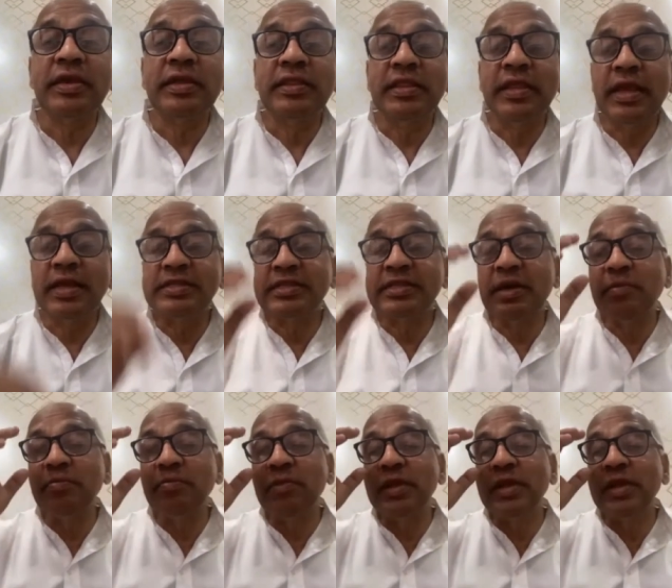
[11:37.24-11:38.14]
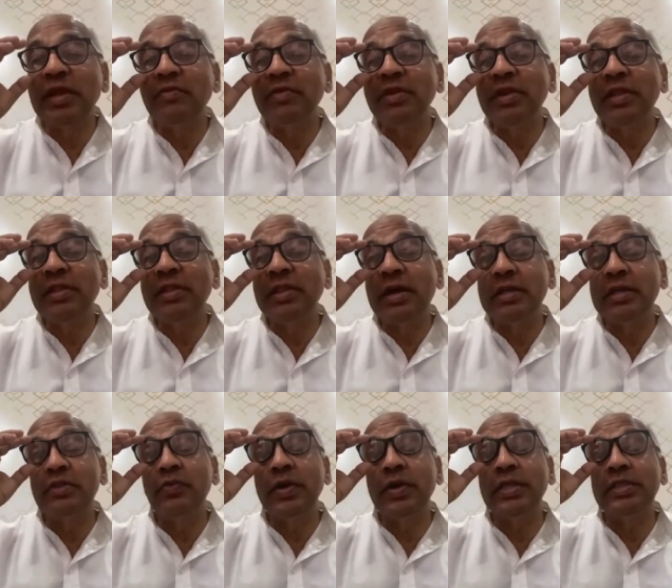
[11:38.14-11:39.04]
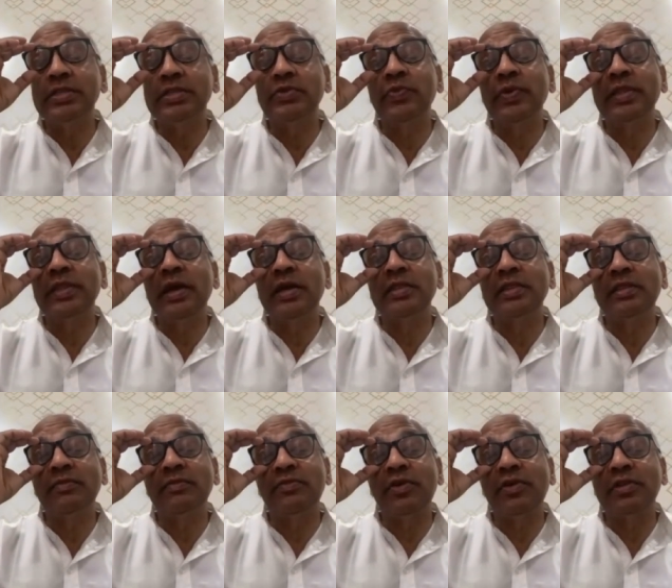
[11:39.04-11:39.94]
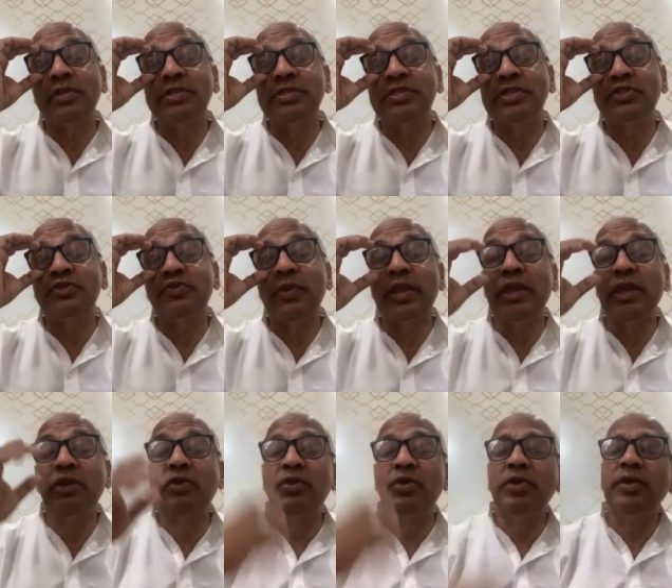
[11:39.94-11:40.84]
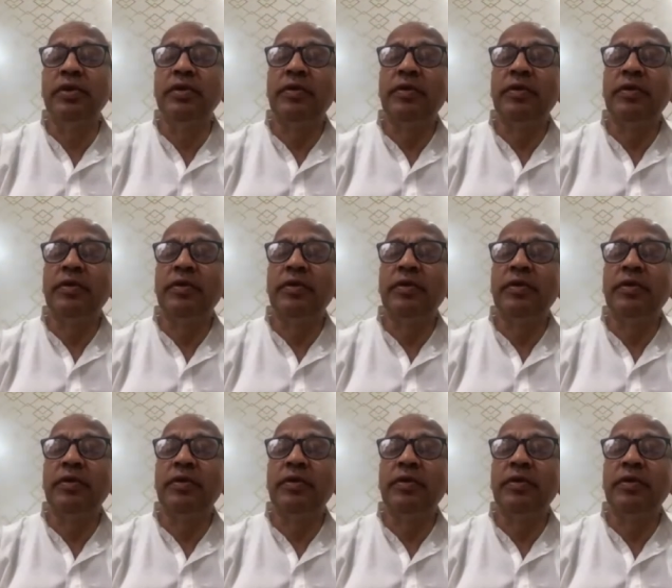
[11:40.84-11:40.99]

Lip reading: The example given in the Advaita Vedanta for this is very good.